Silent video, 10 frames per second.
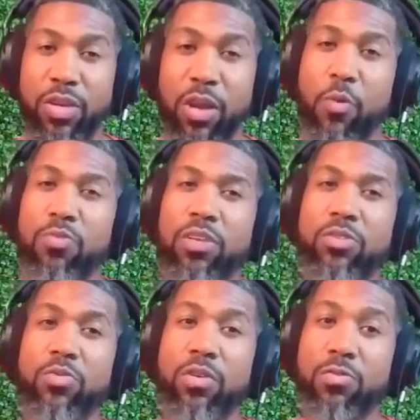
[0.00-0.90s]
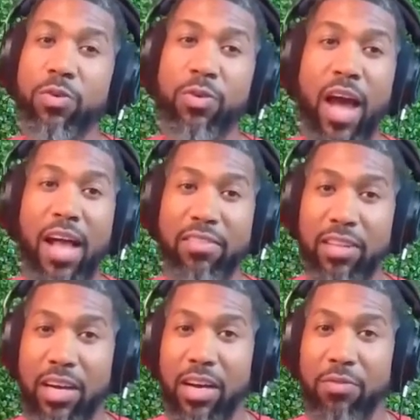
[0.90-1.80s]
in hopes that you can feel God's
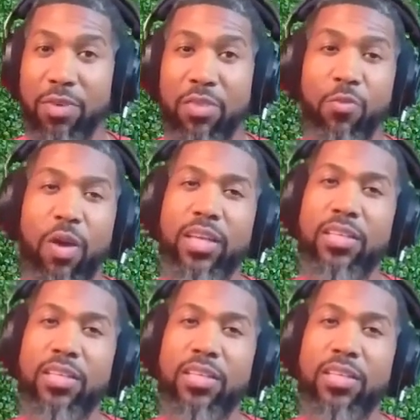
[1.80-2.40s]
love as well